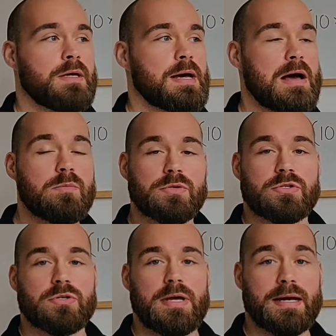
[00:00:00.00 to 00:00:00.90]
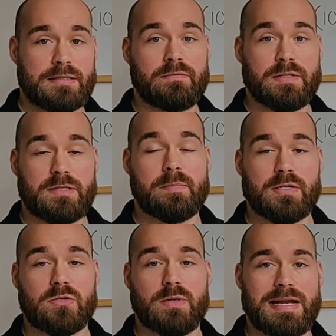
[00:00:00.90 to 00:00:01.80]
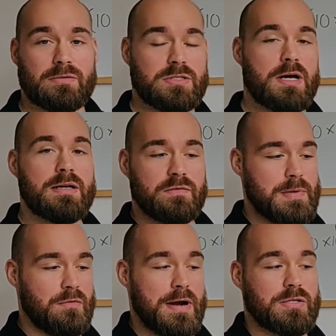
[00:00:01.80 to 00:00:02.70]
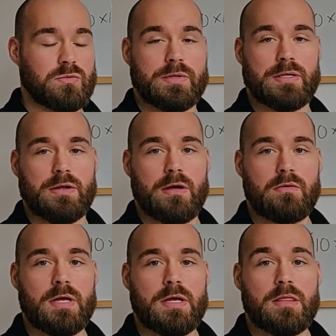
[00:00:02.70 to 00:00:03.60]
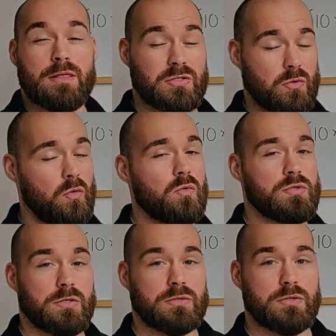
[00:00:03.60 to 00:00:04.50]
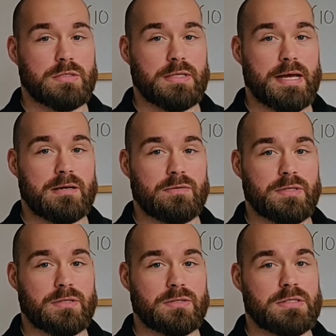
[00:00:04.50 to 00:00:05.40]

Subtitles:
How much activity am I doing outside of my rest window that's also using calories?